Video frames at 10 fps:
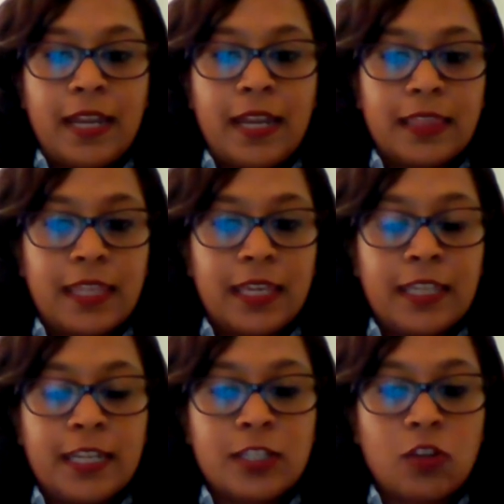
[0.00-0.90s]
I think
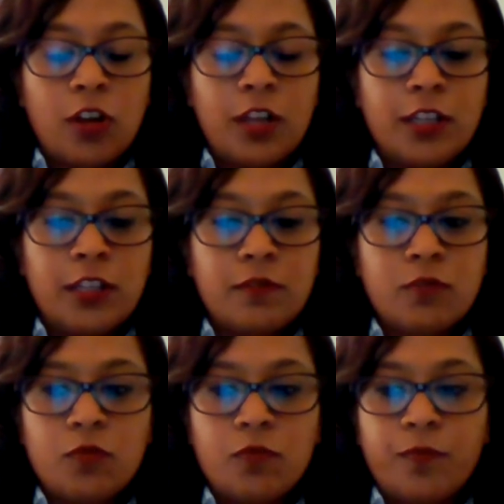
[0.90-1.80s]
it is on.
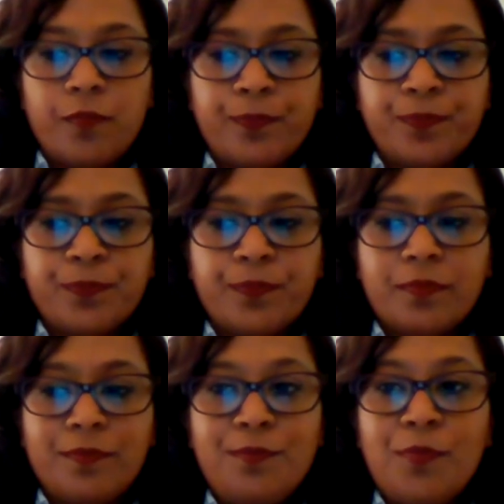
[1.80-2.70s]

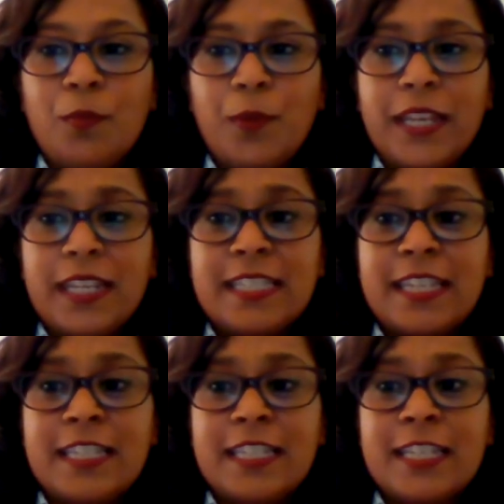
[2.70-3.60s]
Wait,
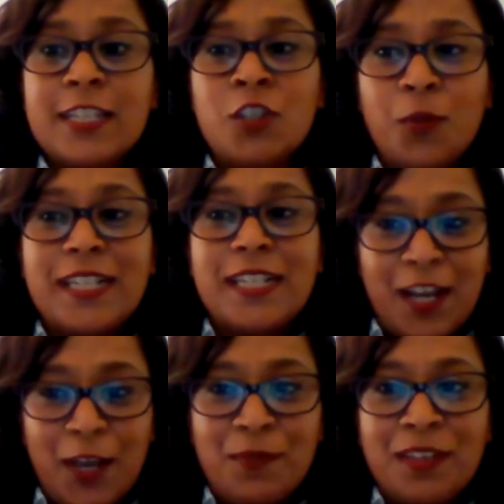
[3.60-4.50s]
it's in 2 weeks'
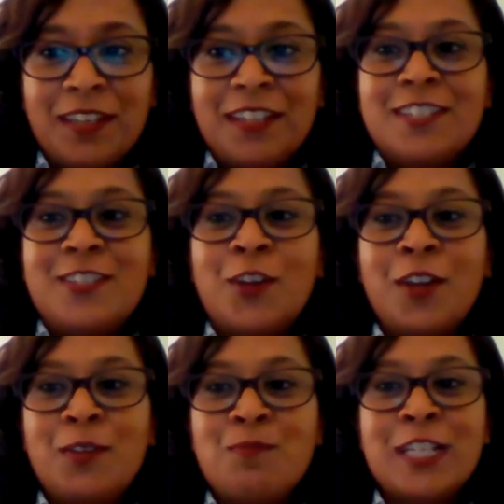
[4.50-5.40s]
time, so
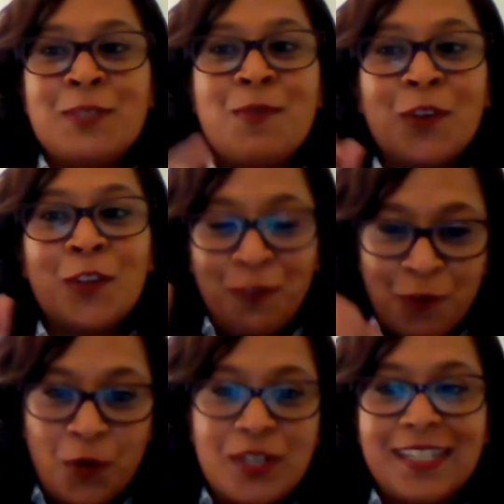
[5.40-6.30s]
it must be on the
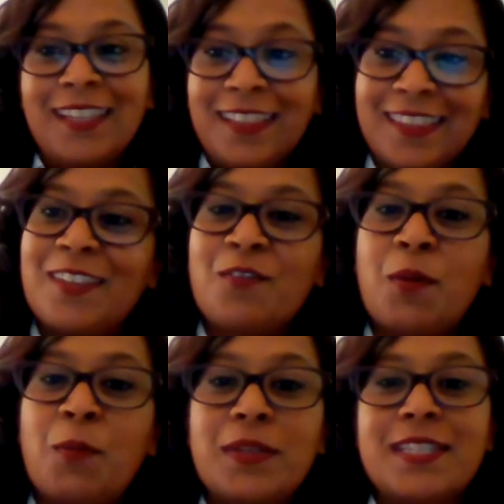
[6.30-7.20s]
14th, if
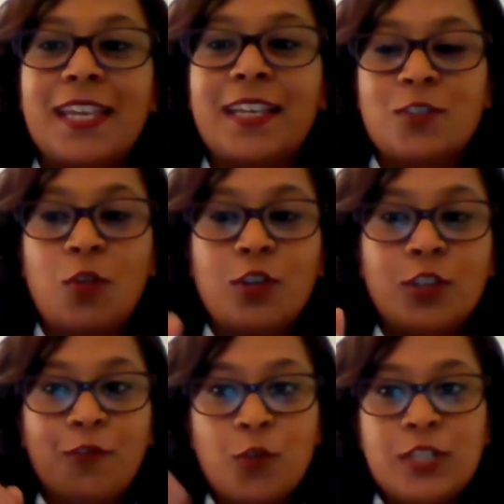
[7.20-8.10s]
I'm not mistaken. So on the
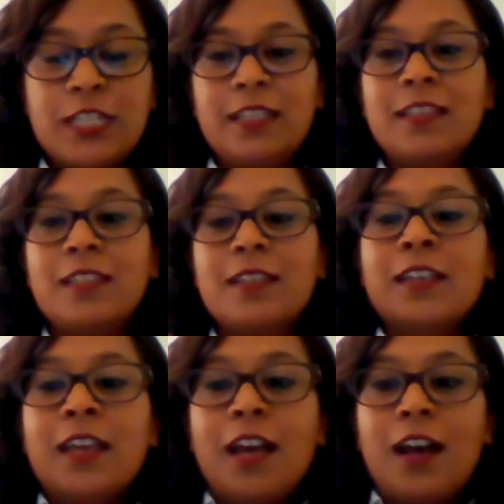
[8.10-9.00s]
14th,
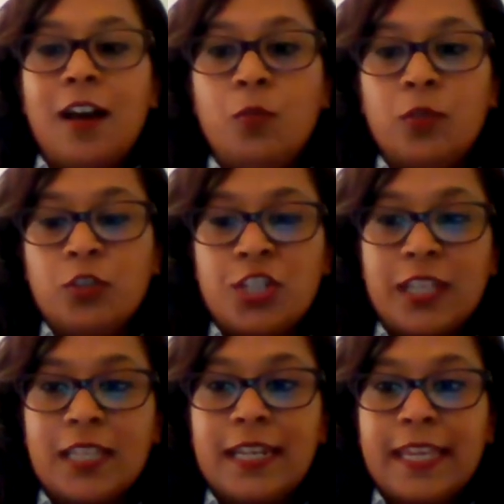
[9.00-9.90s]
we'll share
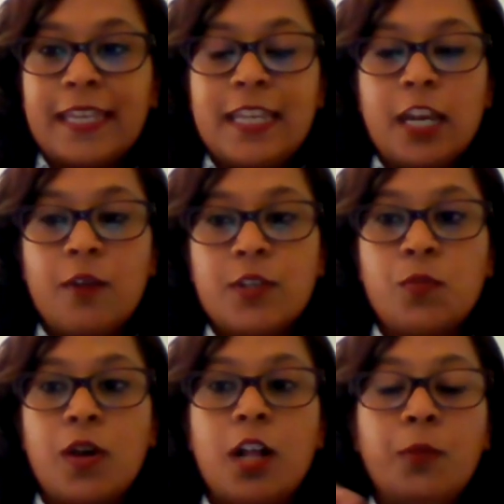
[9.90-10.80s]
the link in here as
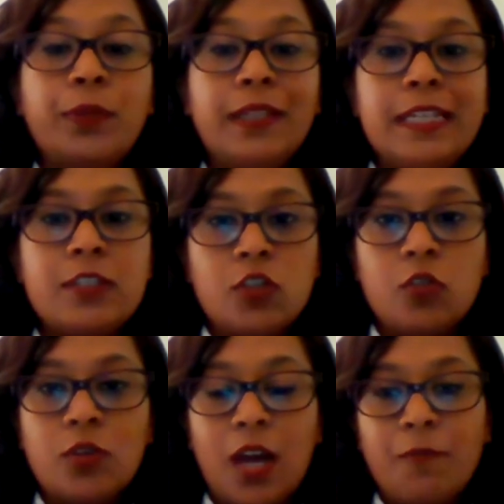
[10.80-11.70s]
well. Please
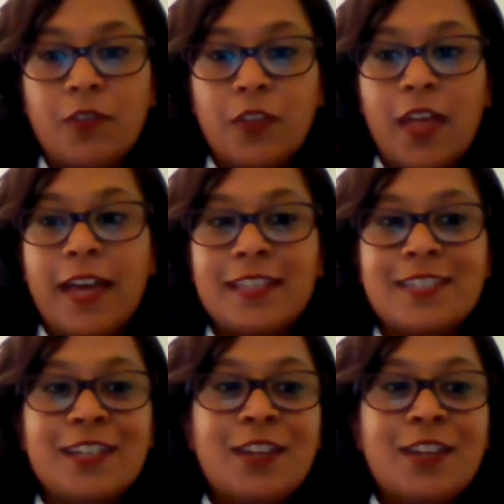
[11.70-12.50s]
do come for that.